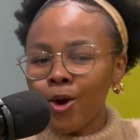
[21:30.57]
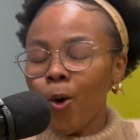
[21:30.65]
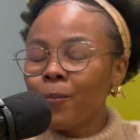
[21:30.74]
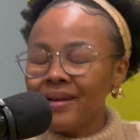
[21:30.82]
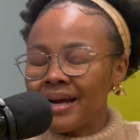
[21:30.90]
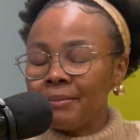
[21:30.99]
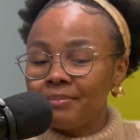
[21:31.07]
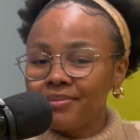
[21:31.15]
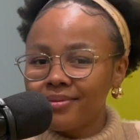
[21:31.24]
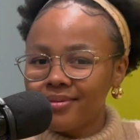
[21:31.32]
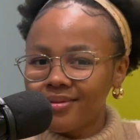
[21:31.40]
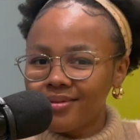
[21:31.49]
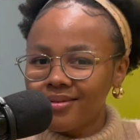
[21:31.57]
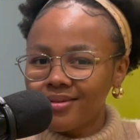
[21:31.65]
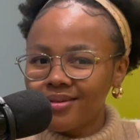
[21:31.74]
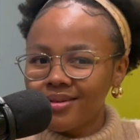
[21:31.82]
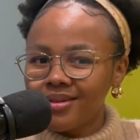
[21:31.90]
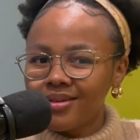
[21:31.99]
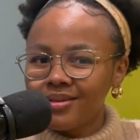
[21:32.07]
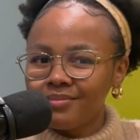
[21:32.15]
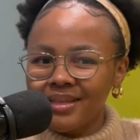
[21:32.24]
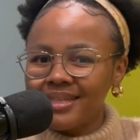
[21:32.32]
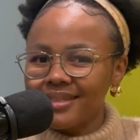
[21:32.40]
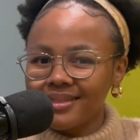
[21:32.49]
open up
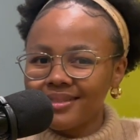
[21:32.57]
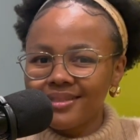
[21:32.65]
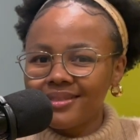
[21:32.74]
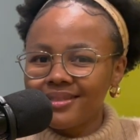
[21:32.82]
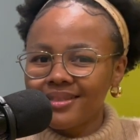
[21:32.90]
because,